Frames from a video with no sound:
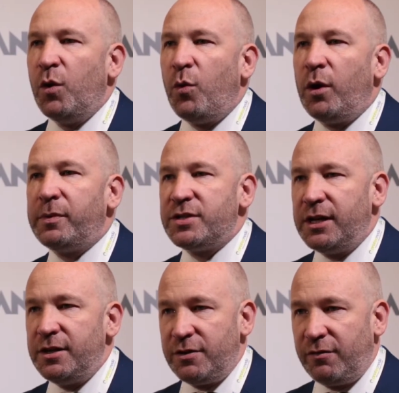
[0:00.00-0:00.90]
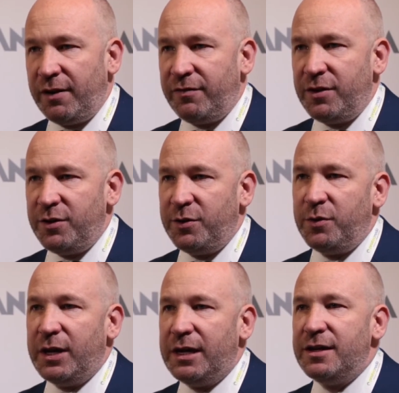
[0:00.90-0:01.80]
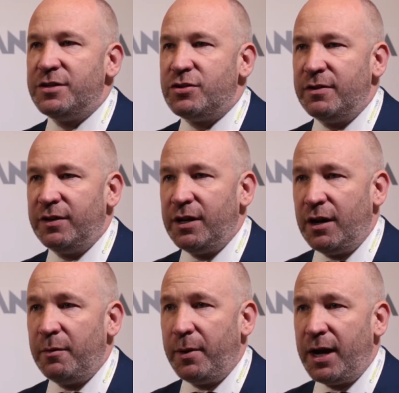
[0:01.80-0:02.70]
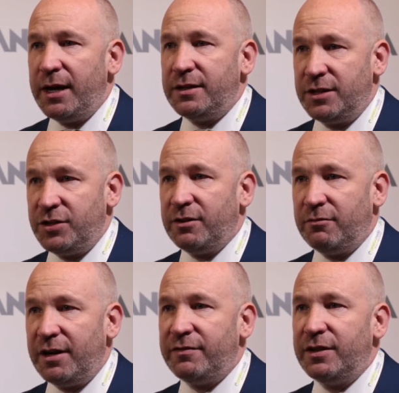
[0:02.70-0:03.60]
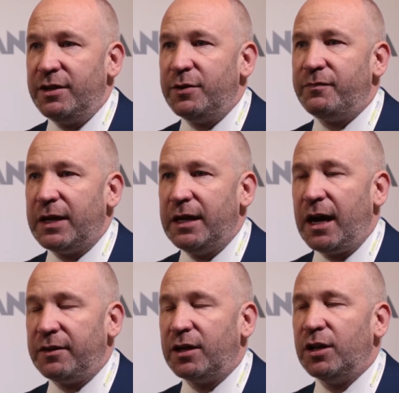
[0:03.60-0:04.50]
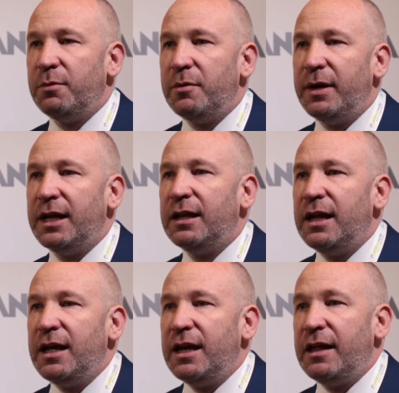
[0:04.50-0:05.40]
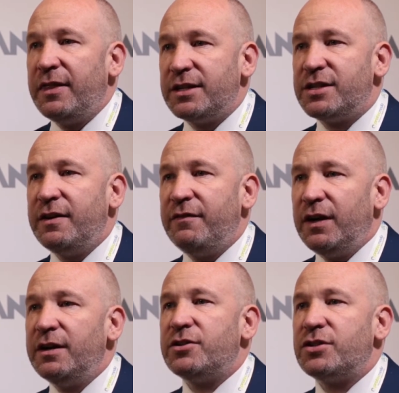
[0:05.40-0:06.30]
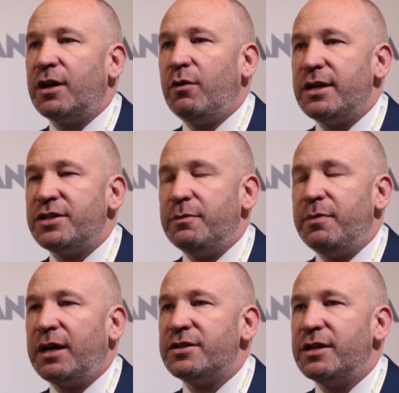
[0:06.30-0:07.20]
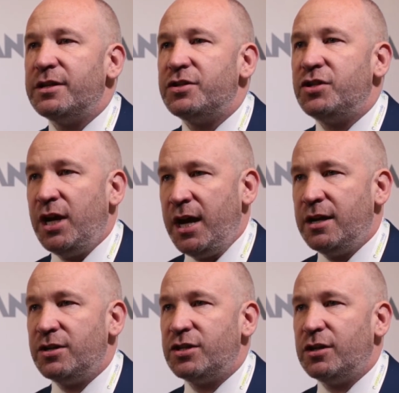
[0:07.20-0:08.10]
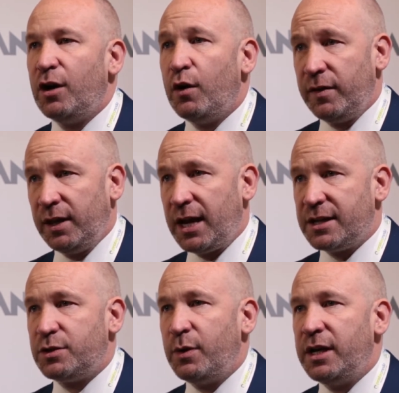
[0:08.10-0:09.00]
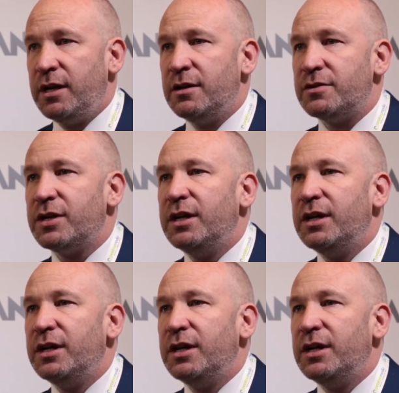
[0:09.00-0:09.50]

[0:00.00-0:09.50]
What percentage of revenue is driven now by digital revenue at the Globe and Mail? That's a very interesting question because it has changed over the last 20 years.